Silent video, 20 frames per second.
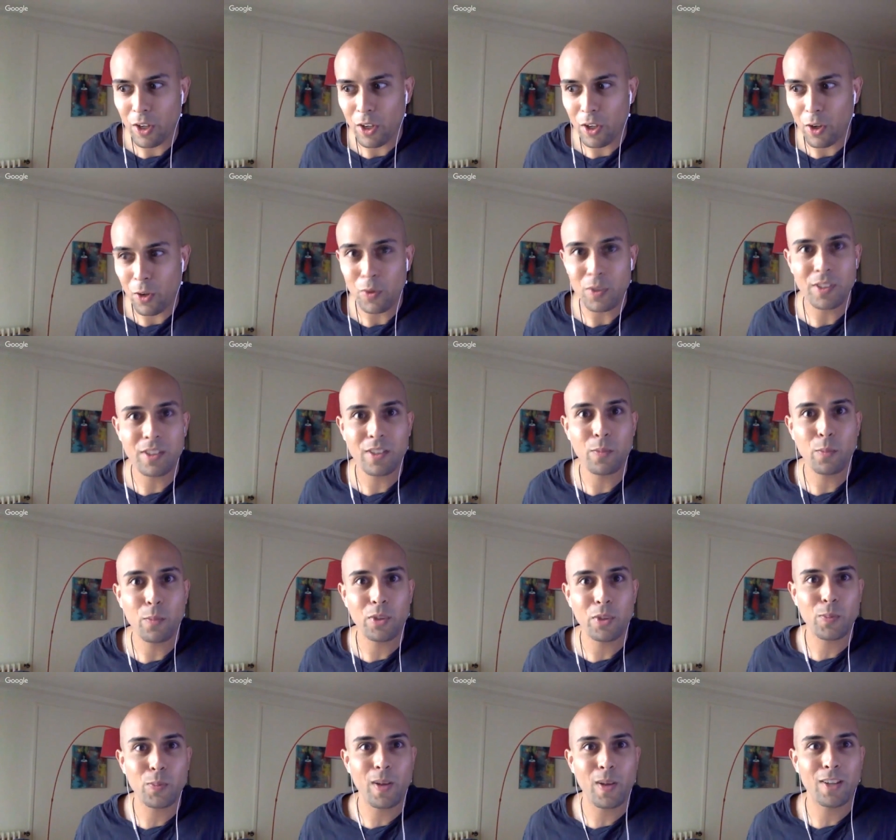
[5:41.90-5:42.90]
go as simple
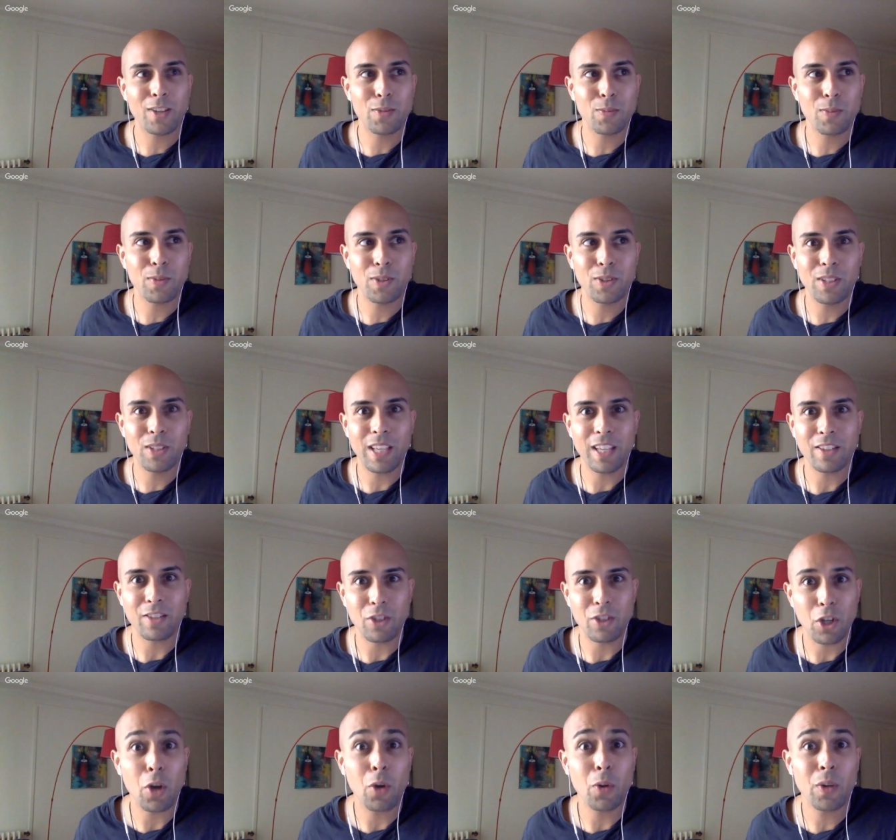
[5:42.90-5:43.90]
as possible and
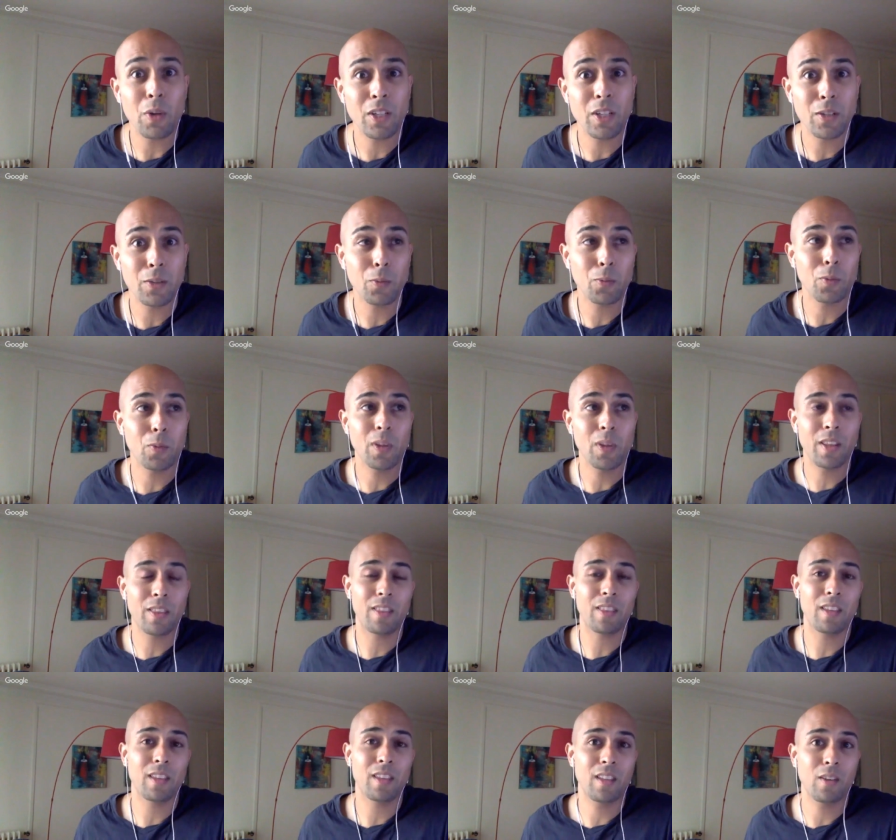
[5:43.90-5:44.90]
go in with
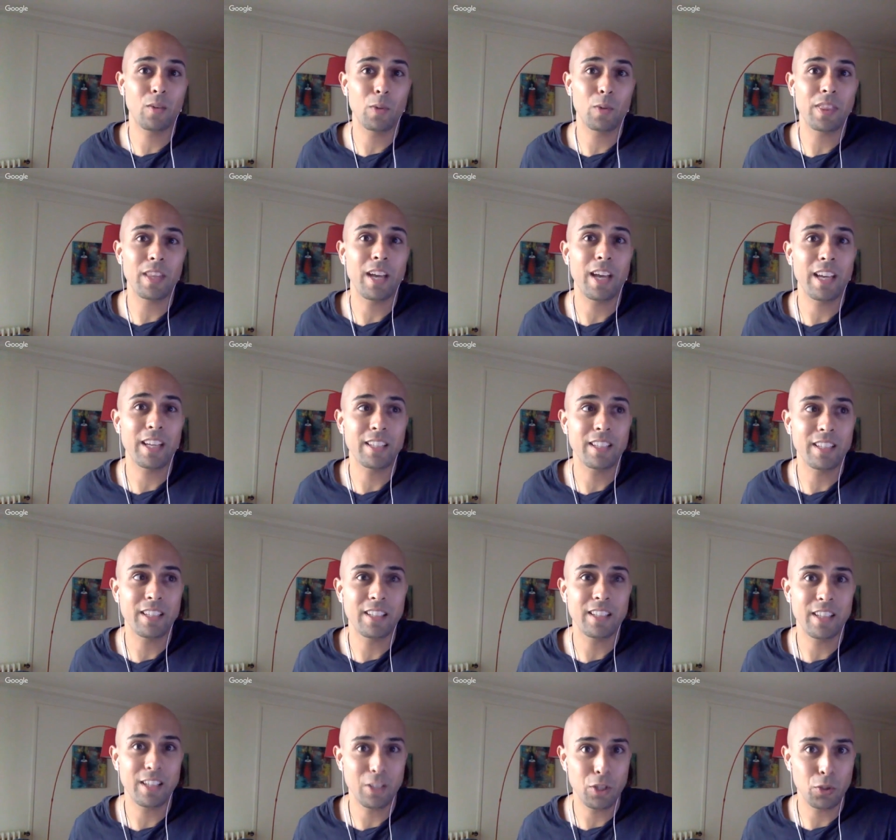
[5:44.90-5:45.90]
the with the idea
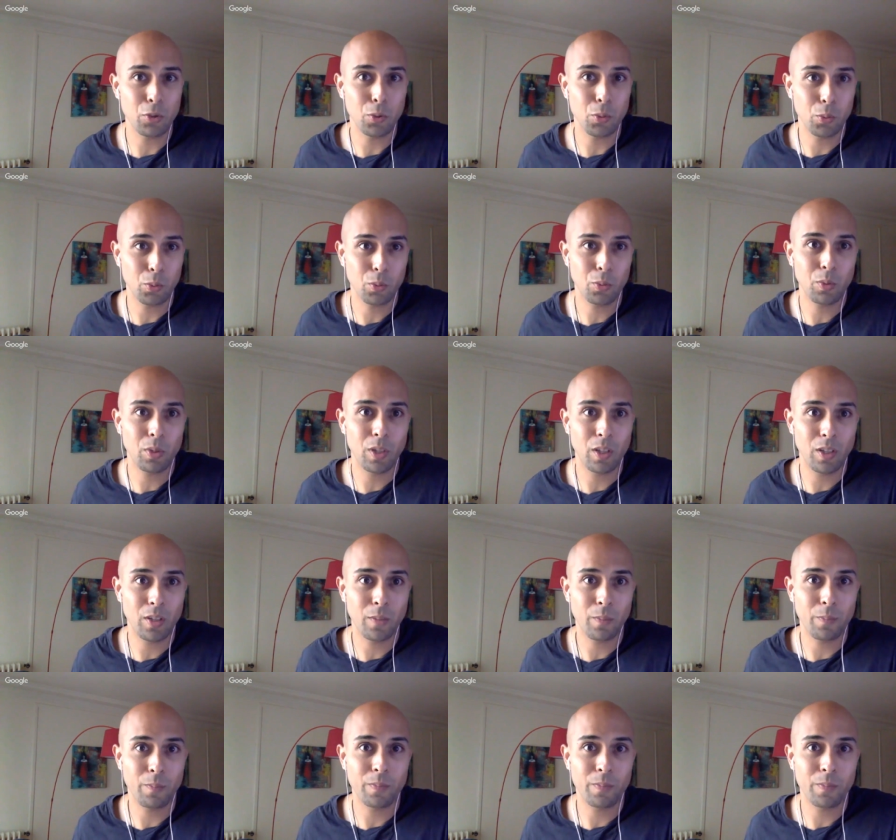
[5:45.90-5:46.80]
that you um,